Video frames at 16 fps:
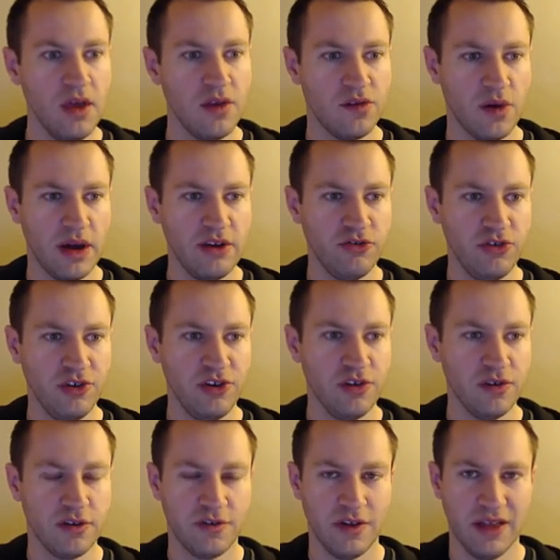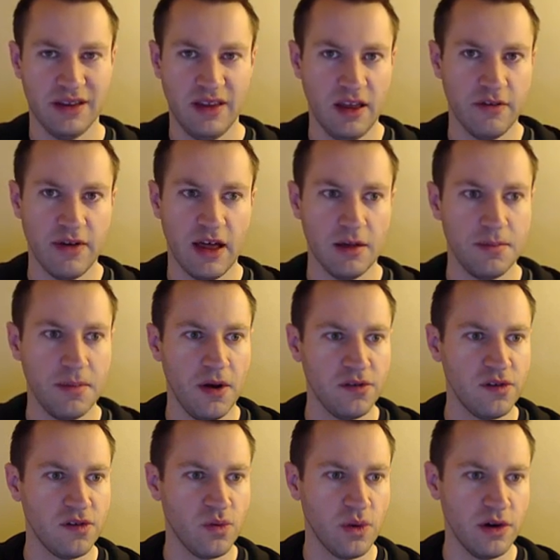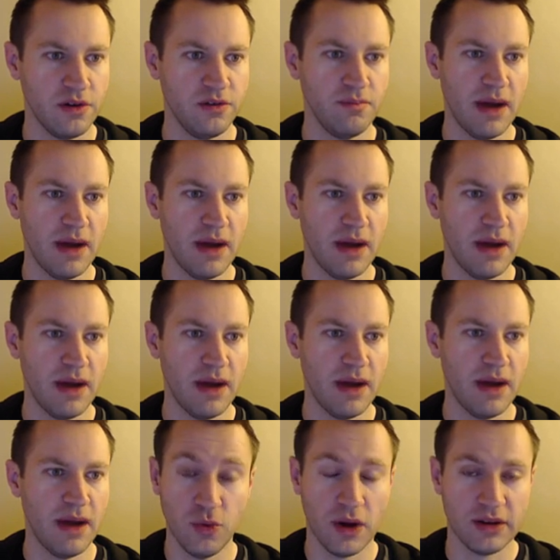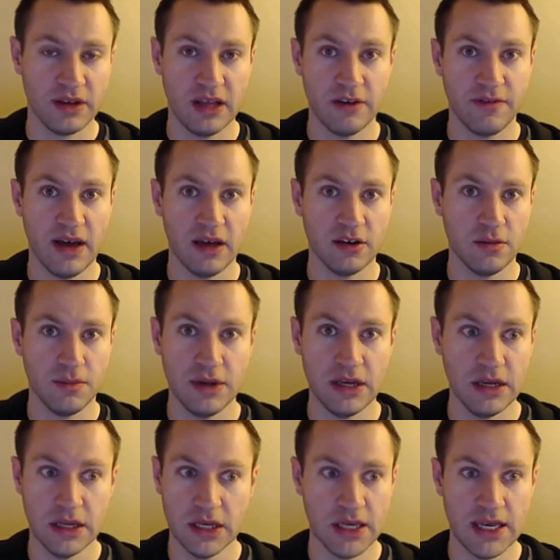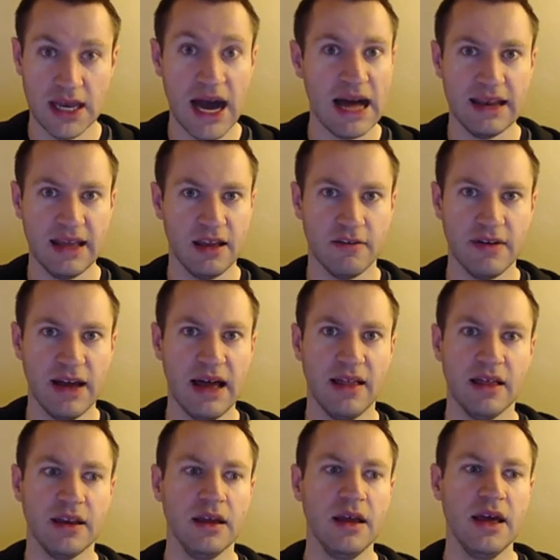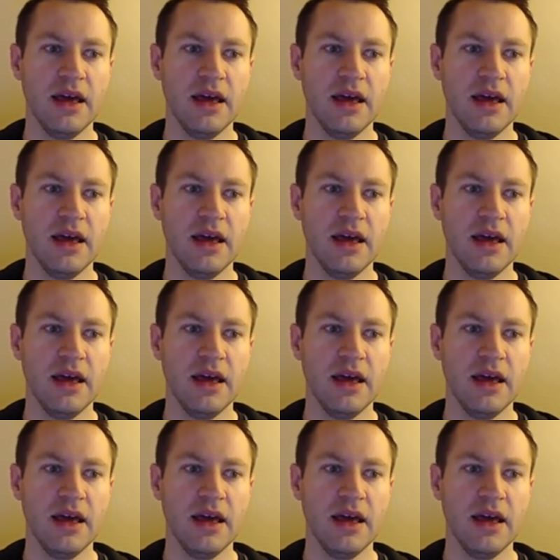So I usually do this for like data valid pulses where by default you want data valid to be not data valid,